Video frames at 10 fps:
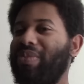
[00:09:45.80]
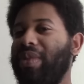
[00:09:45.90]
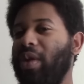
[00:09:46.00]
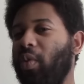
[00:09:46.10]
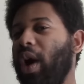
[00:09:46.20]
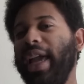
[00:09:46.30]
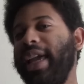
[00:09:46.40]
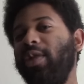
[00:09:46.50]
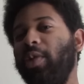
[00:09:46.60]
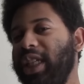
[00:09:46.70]
why
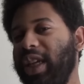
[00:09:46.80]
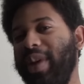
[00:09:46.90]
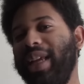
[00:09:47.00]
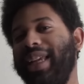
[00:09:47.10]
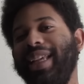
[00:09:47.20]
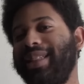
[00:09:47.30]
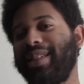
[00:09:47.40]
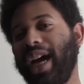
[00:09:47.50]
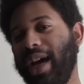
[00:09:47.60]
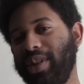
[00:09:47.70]
anyone committed any
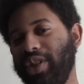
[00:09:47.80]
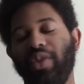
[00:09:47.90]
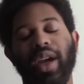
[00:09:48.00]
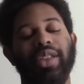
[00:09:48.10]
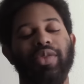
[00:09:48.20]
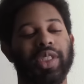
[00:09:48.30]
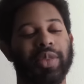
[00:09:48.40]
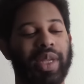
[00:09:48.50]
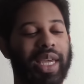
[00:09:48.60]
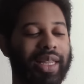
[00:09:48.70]
time to trying to
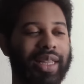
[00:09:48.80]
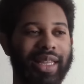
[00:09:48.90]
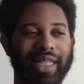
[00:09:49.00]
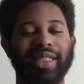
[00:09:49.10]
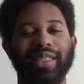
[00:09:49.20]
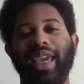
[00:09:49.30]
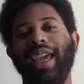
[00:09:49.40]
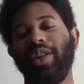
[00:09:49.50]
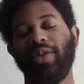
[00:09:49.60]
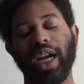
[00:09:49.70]
explain that this is a
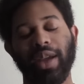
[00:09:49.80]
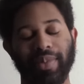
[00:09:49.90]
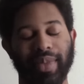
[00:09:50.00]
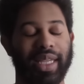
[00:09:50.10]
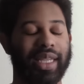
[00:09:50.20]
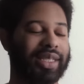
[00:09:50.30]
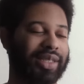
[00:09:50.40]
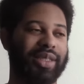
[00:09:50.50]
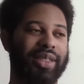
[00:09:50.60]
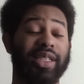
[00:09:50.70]
hate crime
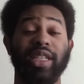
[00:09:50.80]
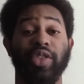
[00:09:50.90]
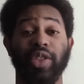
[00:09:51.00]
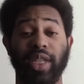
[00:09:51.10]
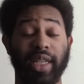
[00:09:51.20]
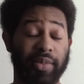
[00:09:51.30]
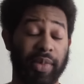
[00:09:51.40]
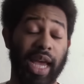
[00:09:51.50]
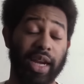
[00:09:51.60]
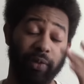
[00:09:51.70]
is interesting to
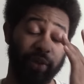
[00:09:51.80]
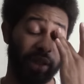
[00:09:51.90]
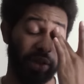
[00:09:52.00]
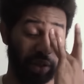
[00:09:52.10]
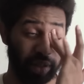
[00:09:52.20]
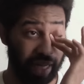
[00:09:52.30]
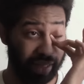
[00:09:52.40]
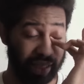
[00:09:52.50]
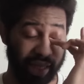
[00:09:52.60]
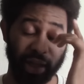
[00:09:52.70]
me. I don't think you should. I
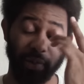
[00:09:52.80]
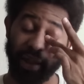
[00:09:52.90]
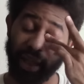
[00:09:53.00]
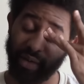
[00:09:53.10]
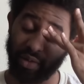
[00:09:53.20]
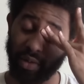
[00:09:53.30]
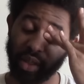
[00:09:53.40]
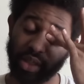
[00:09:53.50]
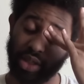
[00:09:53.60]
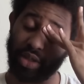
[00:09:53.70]
think anyone that even
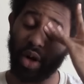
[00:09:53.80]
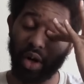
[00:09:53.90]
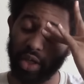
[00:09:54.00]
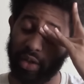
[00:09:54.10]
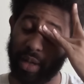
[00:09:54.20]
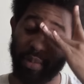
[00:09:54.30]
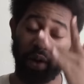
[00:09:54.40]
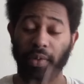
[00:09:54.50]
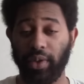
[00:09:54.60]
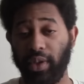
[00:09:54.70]
wants just to argue that
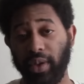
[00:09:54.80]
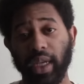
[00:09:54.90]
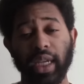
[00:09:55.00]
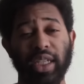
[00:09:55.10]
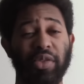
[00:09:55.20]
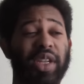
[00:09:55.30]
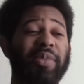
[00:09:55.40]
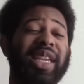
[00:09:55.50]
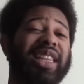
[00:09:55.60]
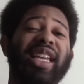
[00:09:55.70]
point with you, you can
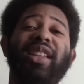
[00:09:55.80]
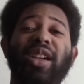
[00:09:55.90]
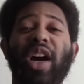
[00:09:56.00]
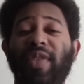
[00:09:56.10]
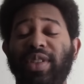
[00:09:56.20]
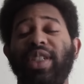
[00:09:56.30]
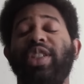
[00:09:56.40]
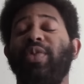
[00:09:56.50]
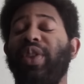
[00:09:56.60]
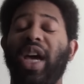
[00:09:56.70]
immediately end the
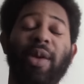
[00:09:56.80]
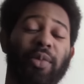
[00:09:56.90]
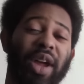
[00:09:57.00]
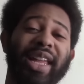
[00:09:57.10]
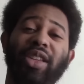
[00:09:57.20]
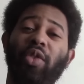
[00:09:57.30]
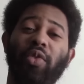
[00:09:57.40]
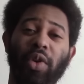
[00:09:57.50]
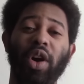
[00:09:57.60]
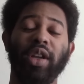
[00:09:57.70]
conversation with, I'm right, you're
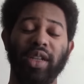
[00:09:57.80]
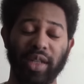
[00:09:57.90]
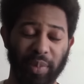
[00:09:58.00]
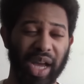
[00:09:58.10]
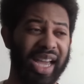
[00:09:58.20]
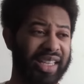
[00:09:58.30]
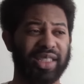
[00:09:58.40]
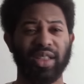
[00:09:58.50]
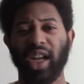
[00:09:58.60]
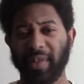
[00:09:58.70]
wrong, goodbye,
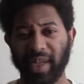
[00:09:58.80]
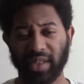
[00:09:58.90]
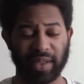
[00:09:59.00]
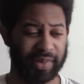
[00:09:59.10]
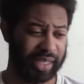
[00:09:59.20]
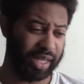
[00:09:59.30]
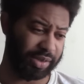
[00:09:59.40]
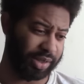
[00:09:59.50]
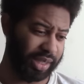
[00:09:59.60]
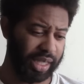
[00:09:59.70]
let's talk about something
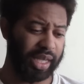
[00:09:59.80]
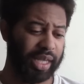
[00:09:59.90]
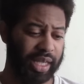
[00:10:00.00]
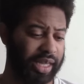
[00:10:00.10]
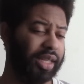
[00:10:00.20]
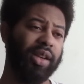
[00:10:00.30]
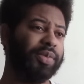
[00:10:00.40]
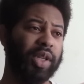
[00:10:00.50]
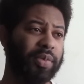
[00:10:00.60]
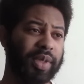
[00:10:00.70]
else. And
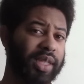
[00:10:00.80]
nope,